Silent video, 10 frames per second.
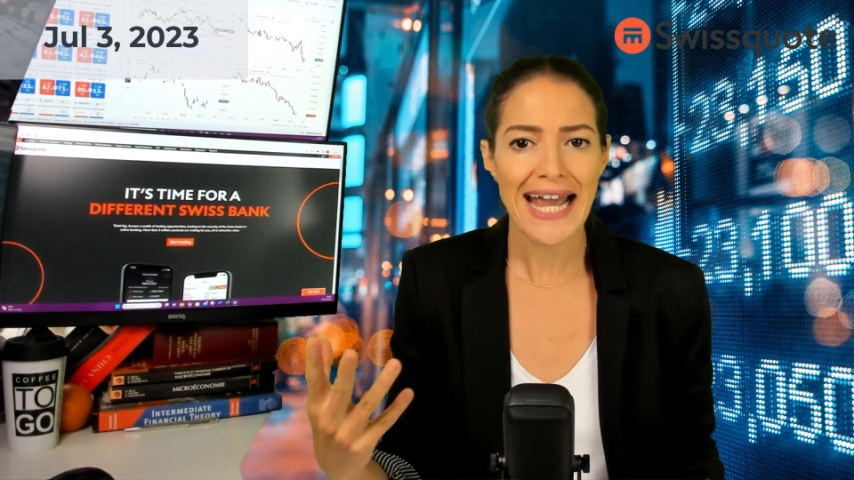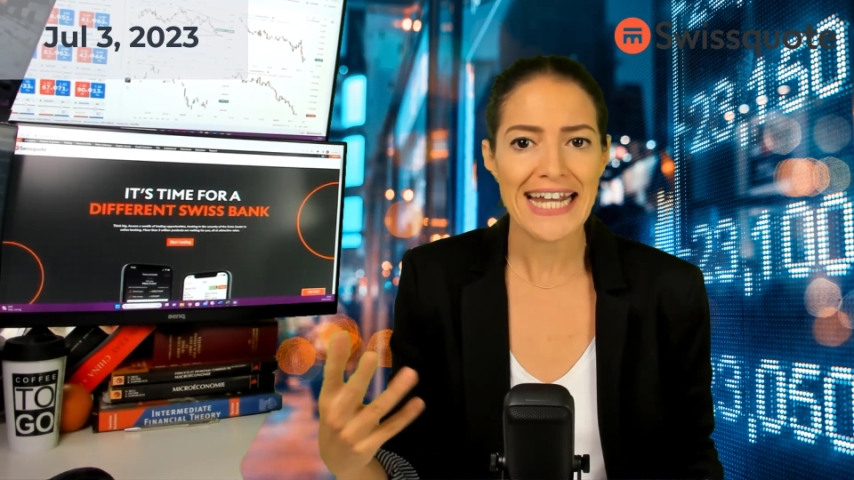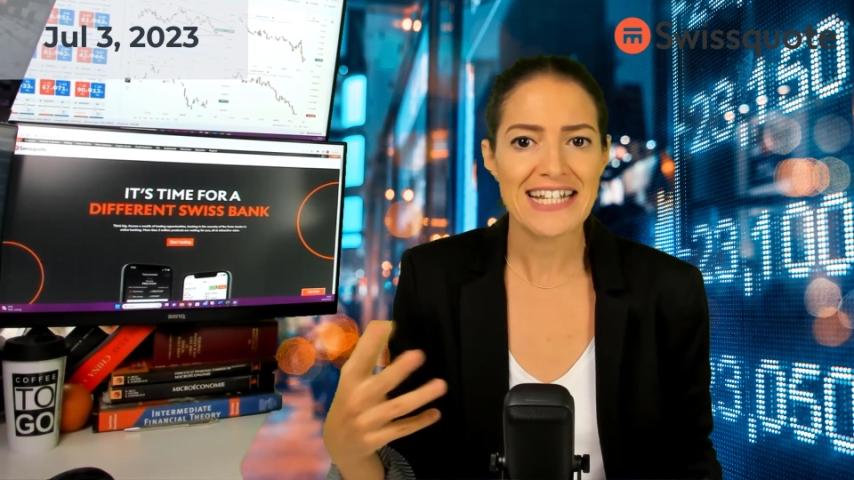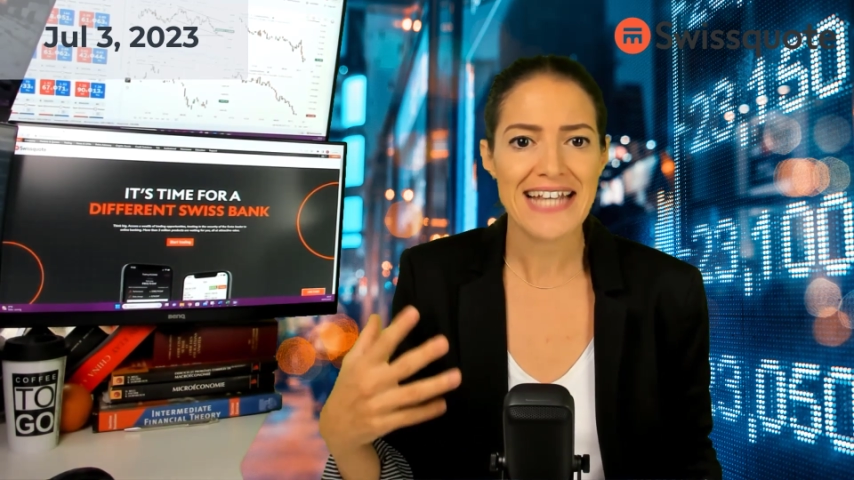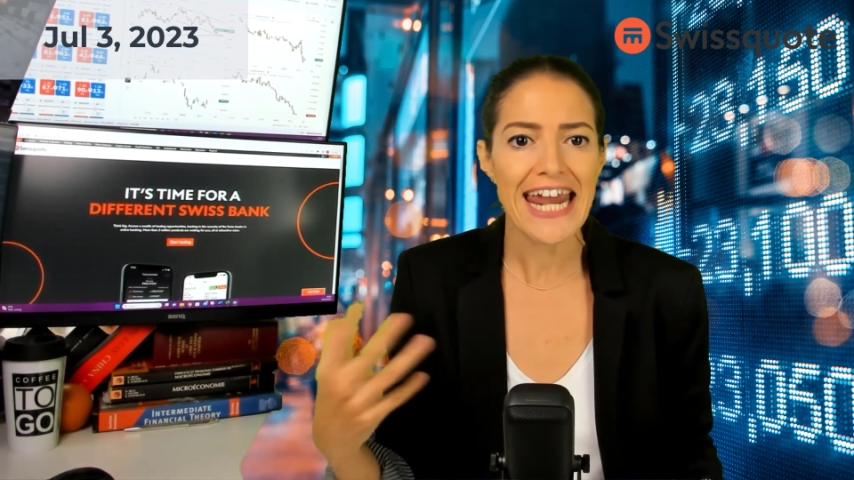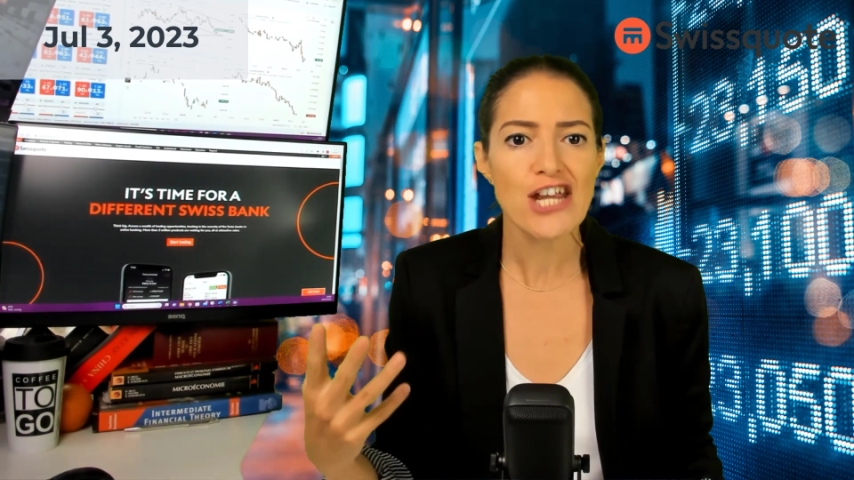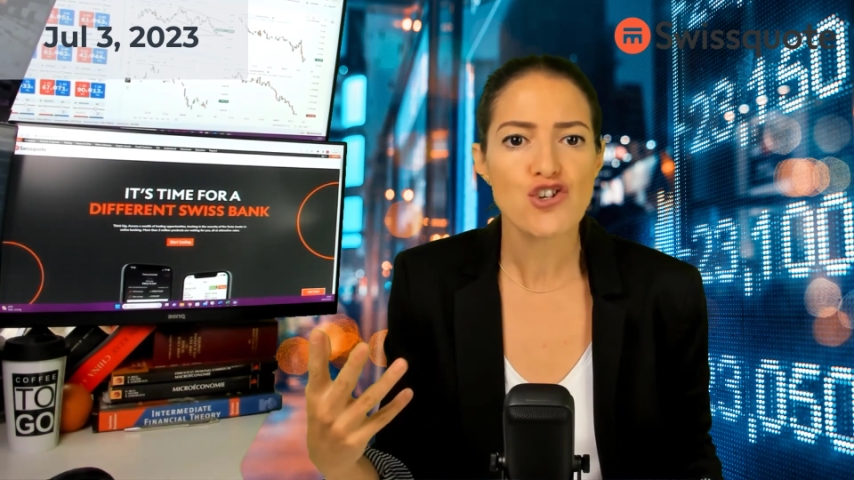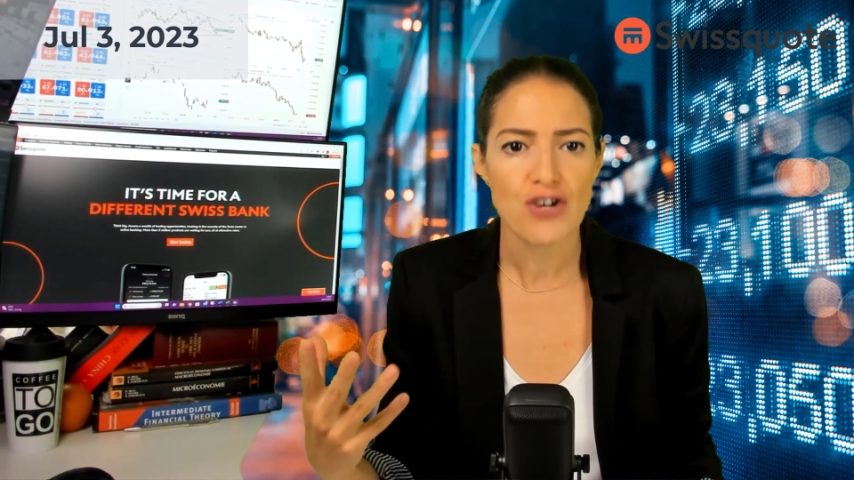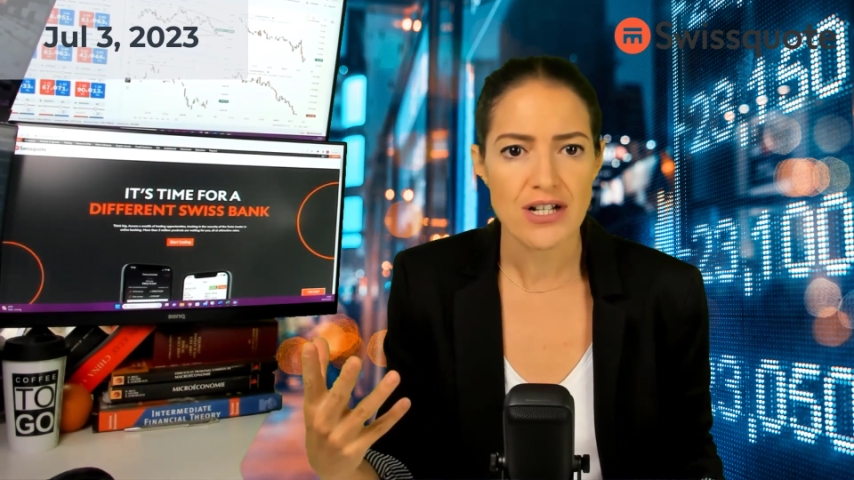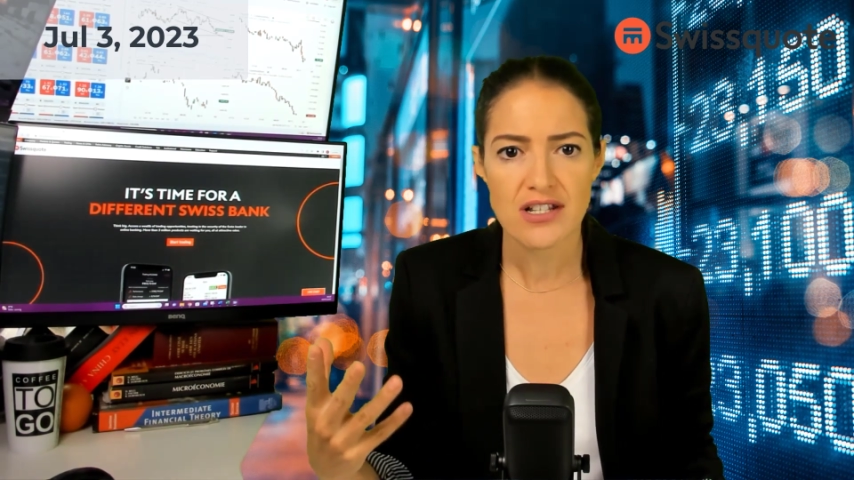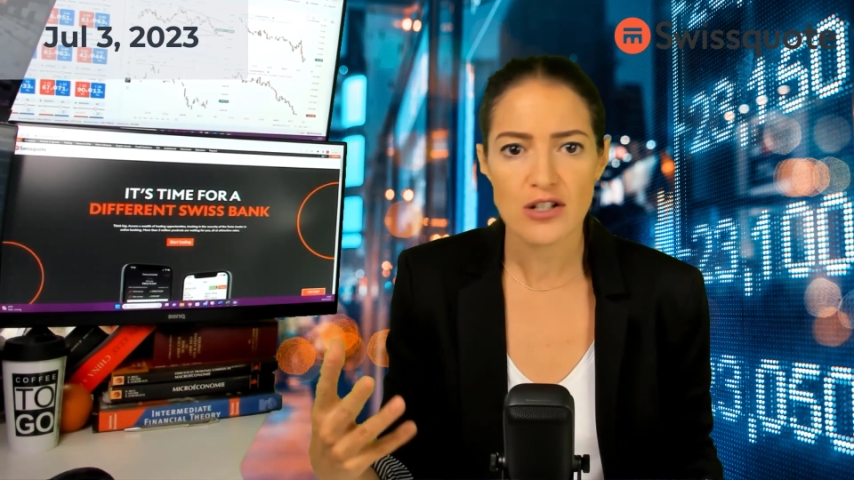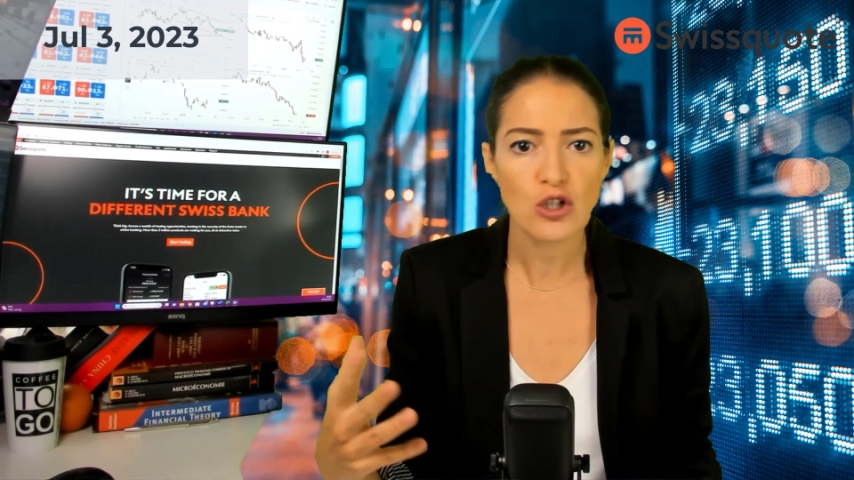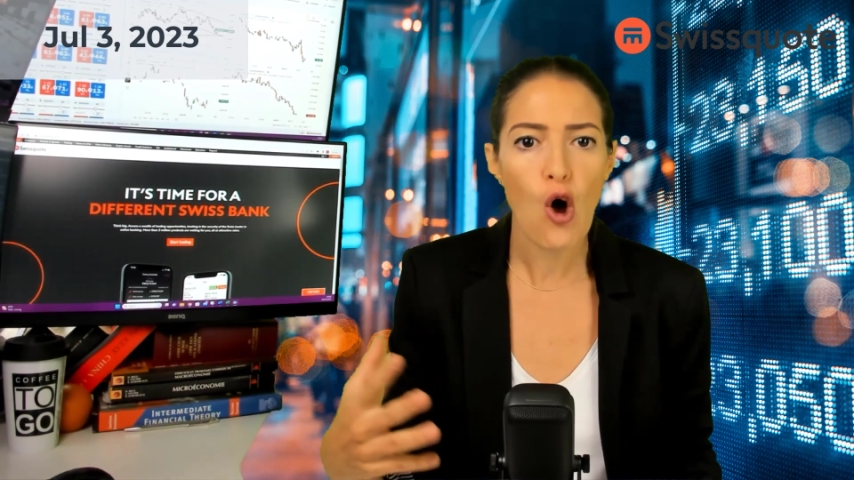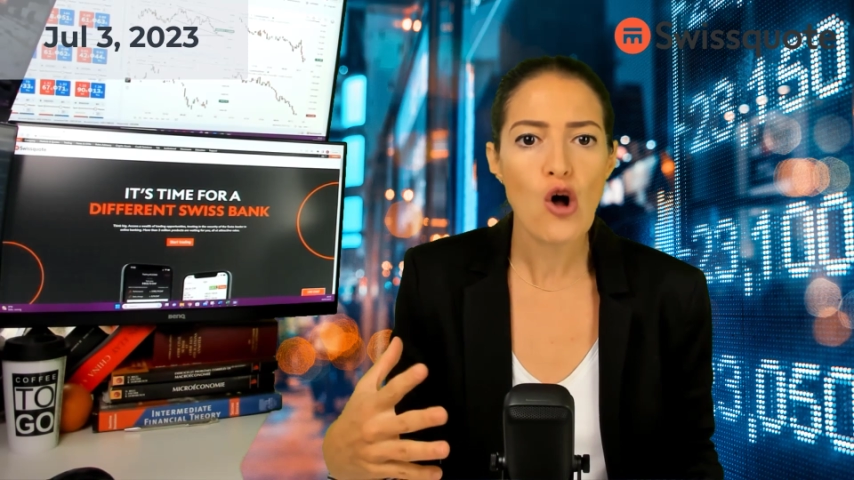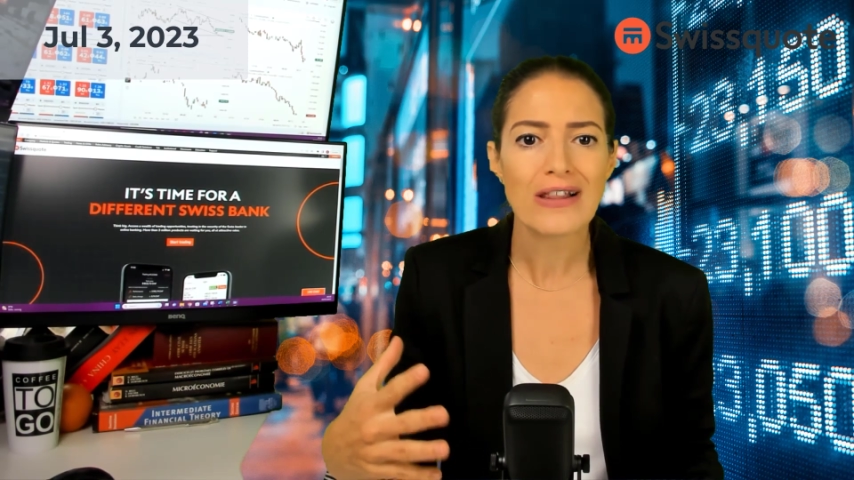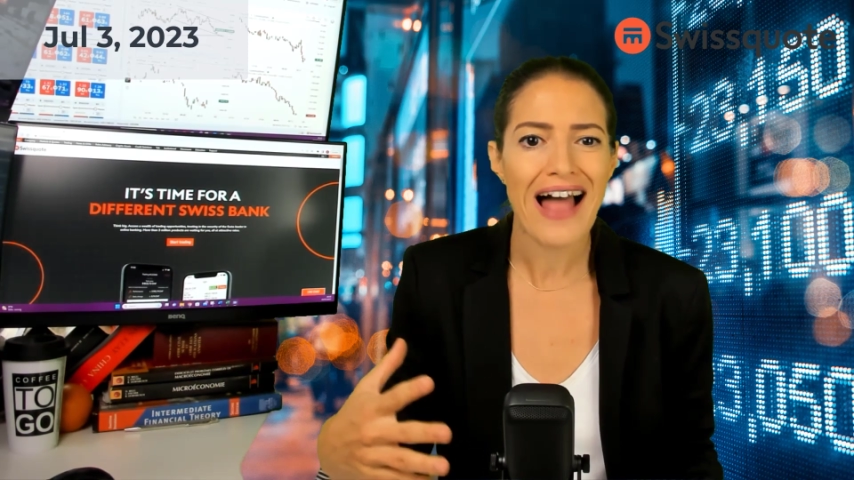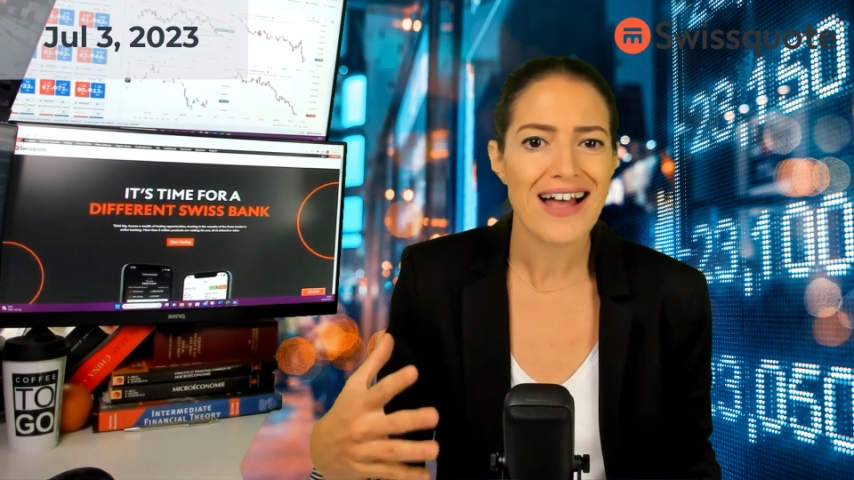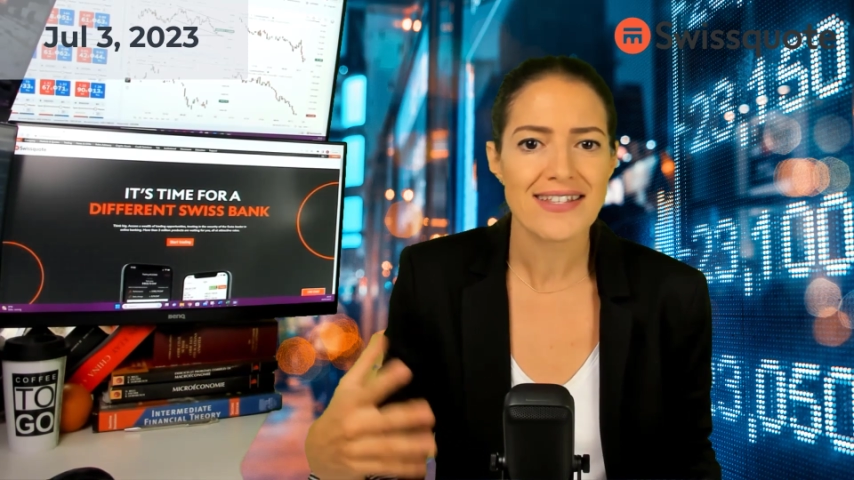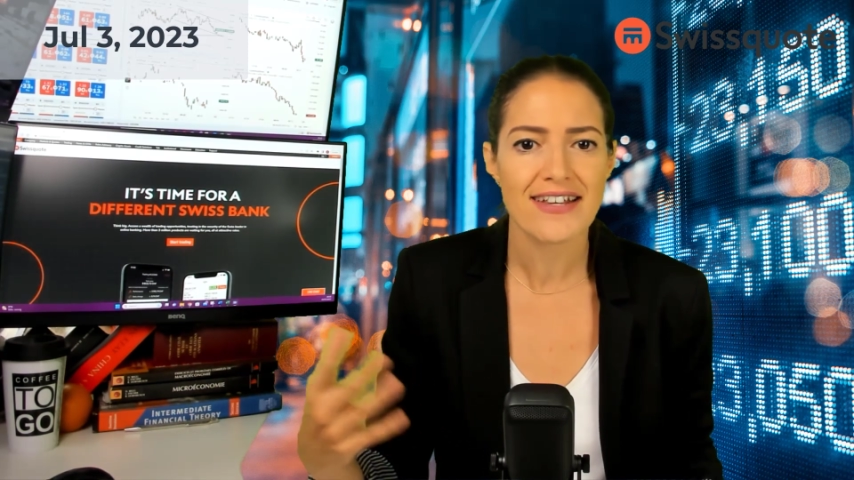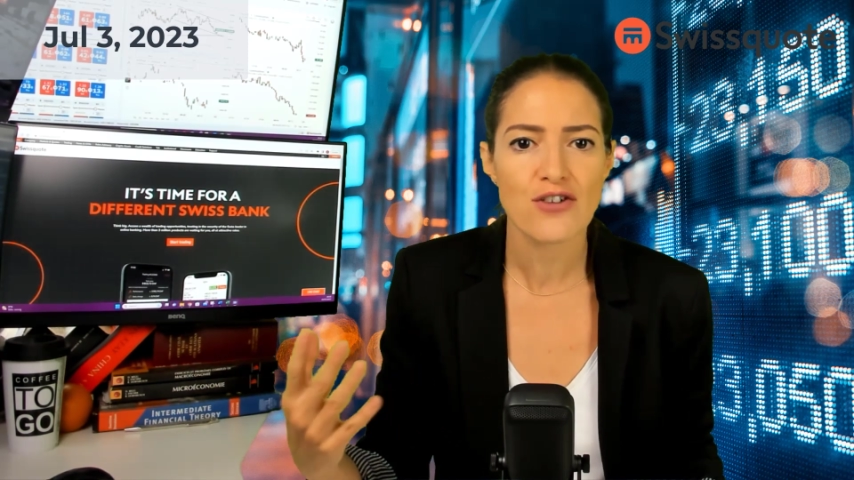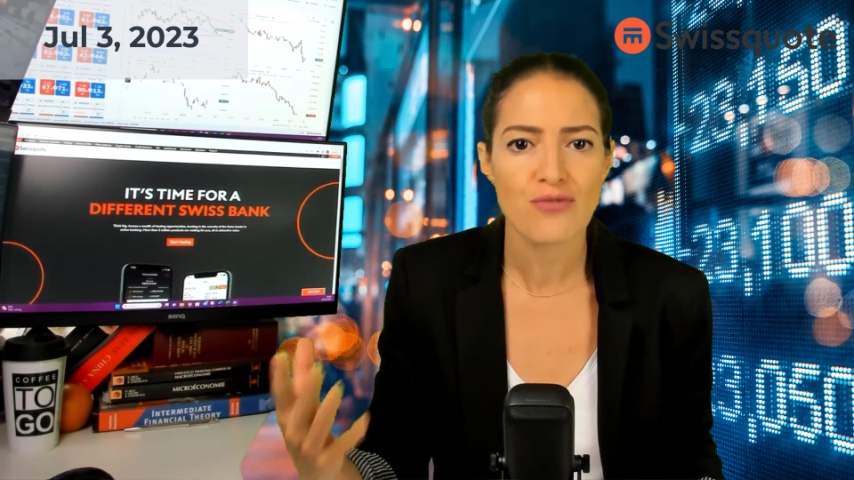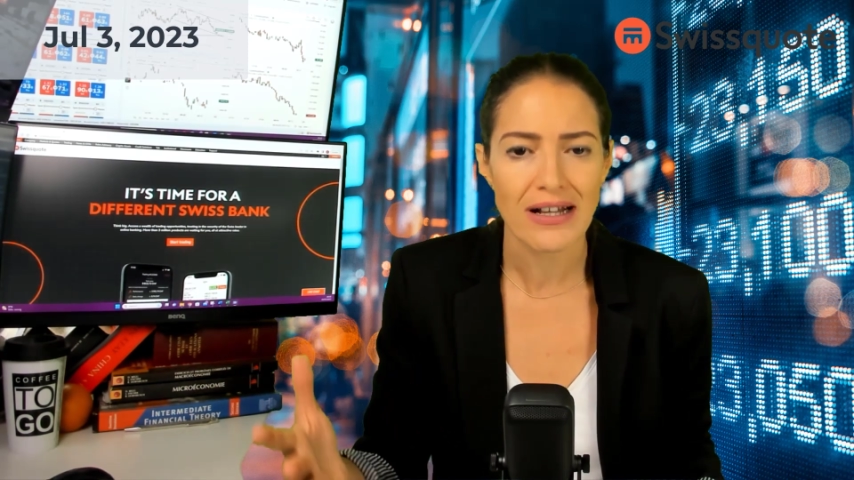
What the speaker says: a dangerous long-lasting